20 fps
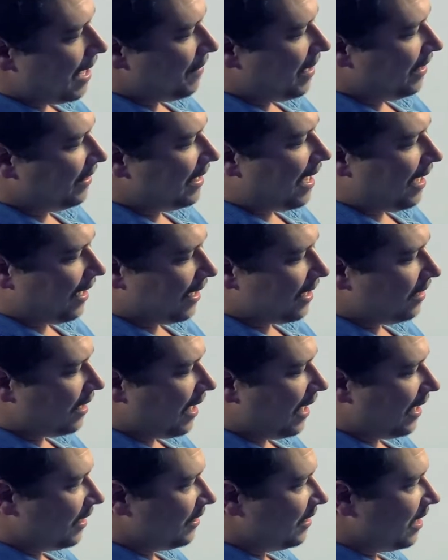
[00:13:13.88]

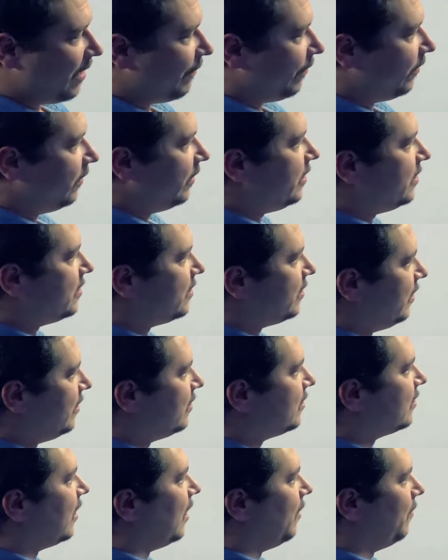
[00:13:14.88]
man. I can definitely
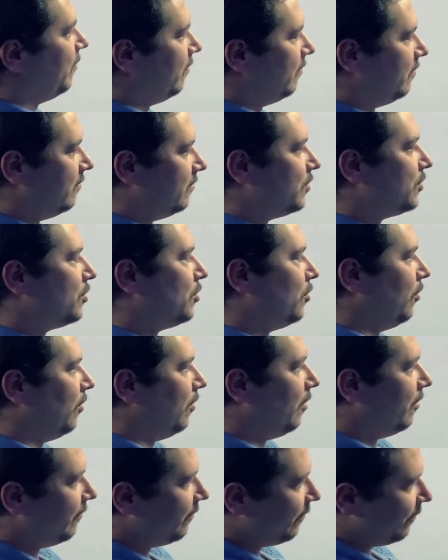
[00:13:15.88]
see some
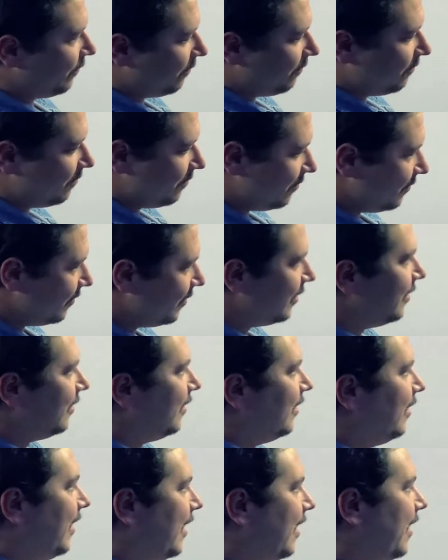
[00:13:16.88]
sort of
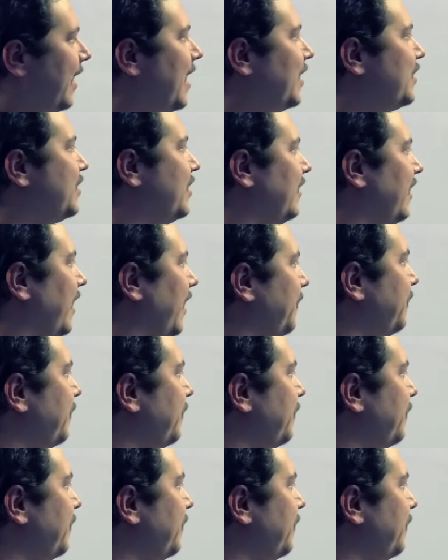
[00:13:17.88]
connection